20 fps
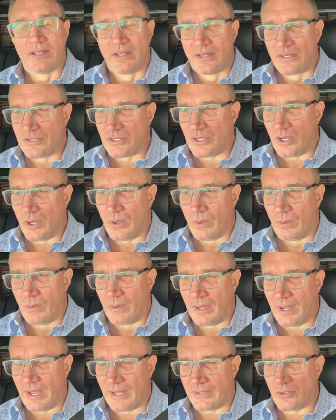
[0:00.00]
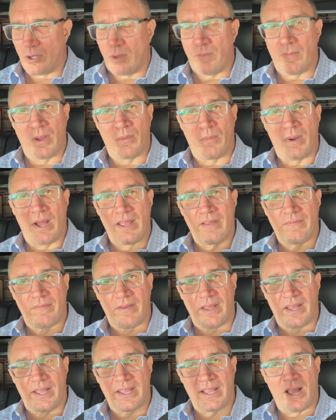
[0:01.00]
So I told my wife,
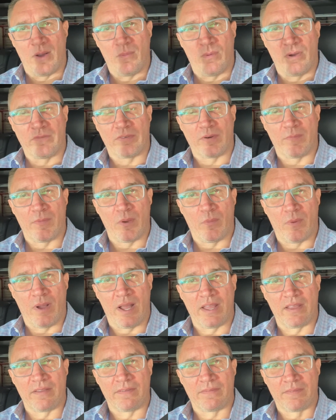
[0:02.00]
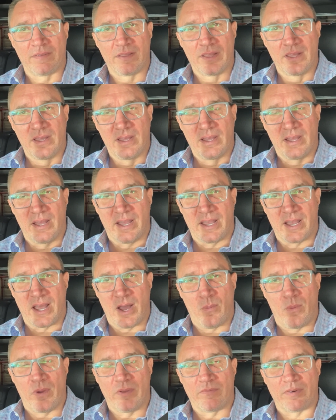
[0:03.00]
I, I got one for my wife, I
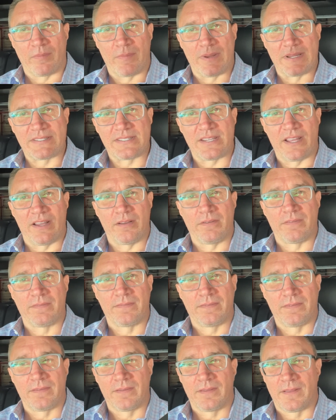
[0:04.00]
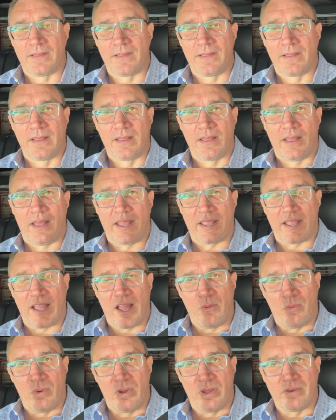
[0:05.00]
got one for myself, I
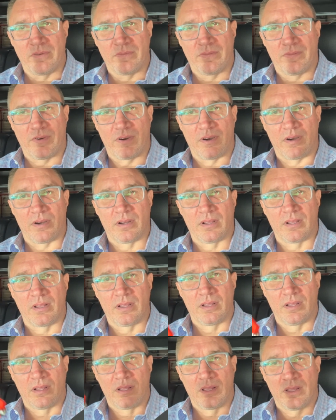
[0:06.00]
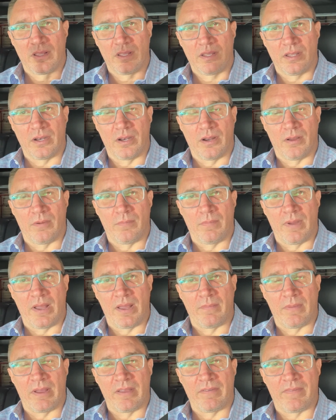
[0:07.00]
got one for you know, my,
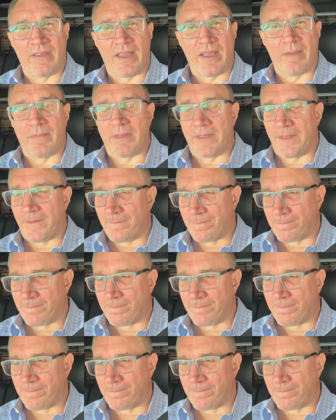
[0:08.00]
my family.